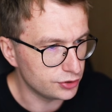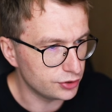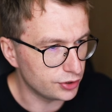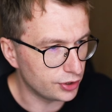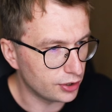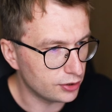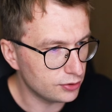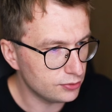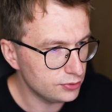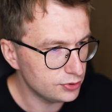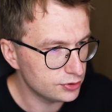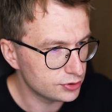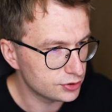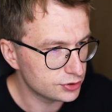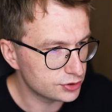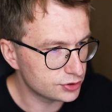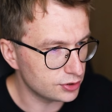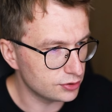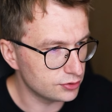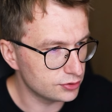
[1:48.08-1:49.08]
you know?
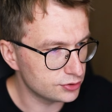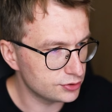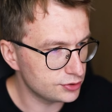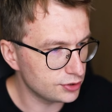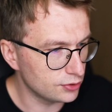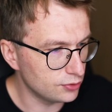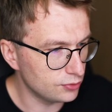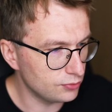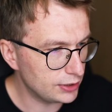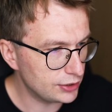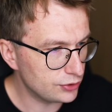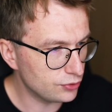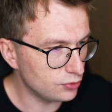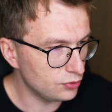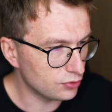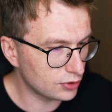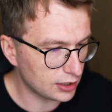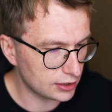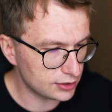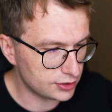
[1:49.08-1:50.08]
So when you
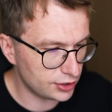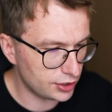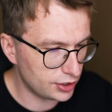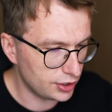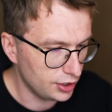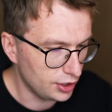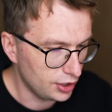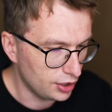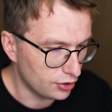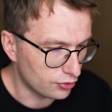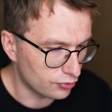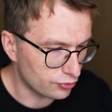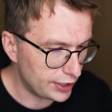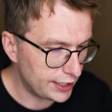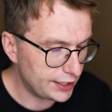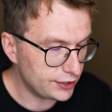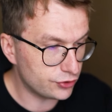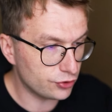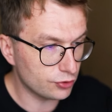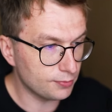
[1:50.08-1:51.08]
look at the
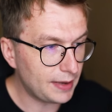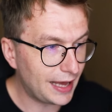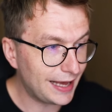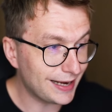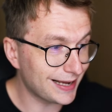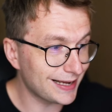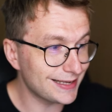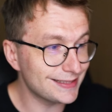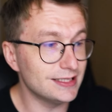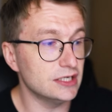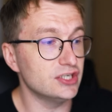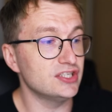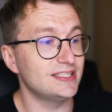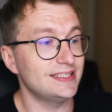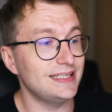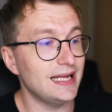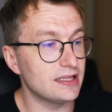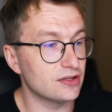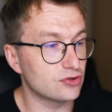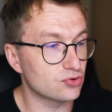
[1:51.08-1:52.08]
Radium, and I
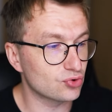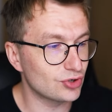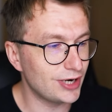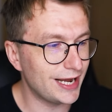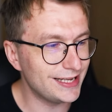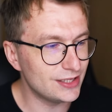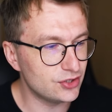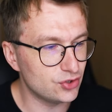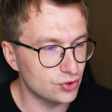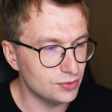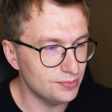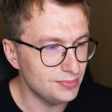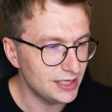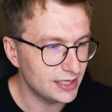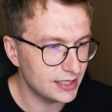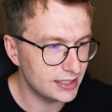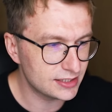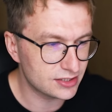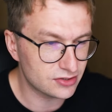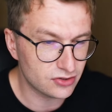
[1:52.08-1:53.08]
understand Radium
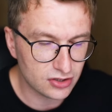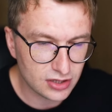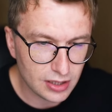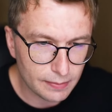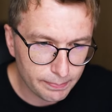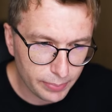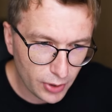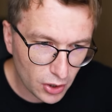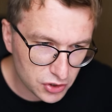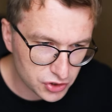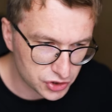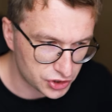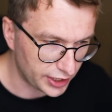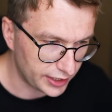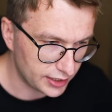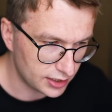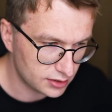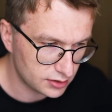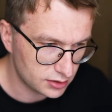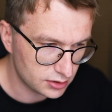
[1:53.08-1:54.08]
is not a
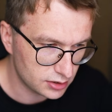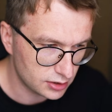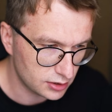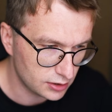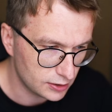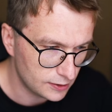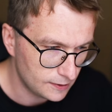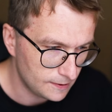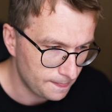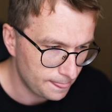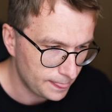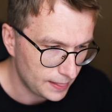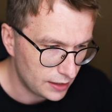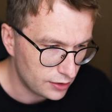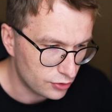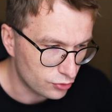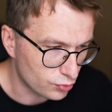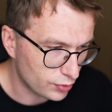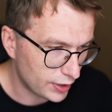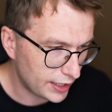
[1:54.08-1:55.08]
blockchain.
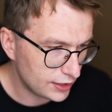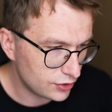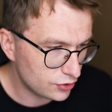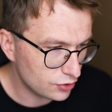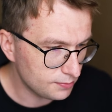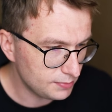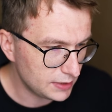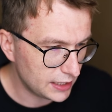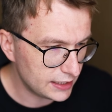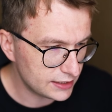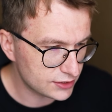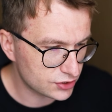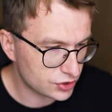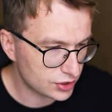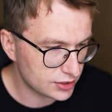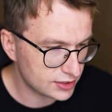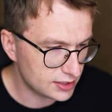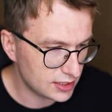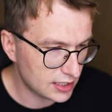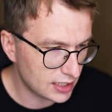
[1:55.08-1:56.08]
Radium is
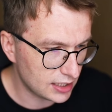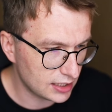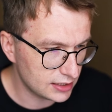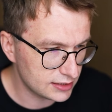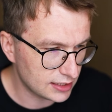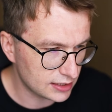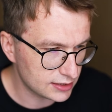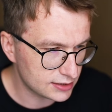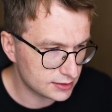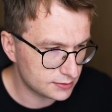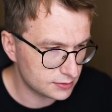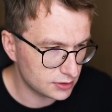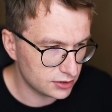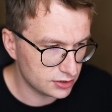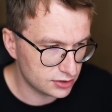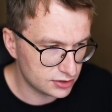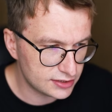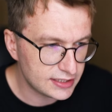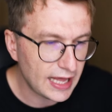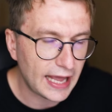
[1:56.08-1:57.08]
just a
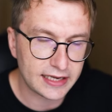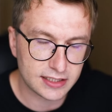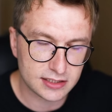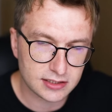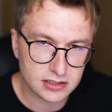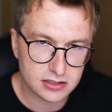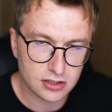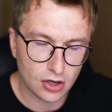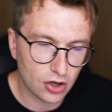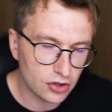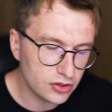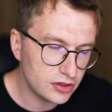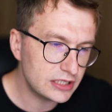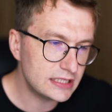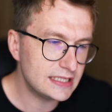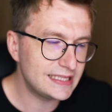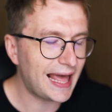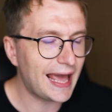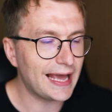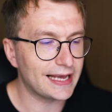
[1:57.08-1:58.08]
DEX,
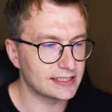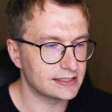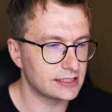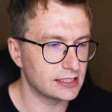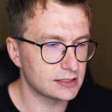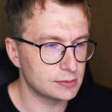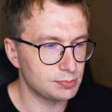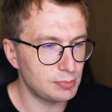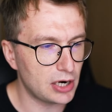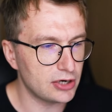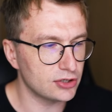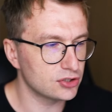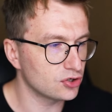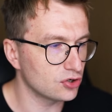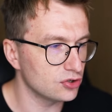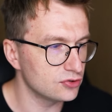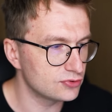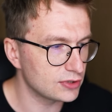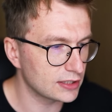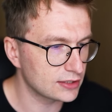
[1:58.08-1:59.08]
a smart
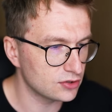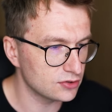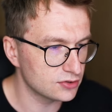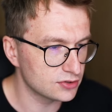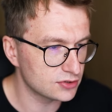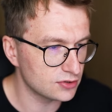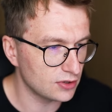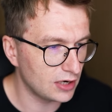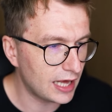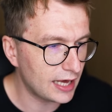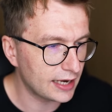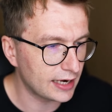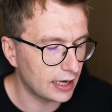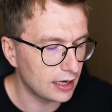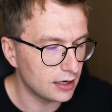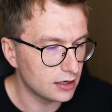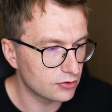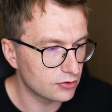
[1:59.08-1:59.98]
contract on Solana,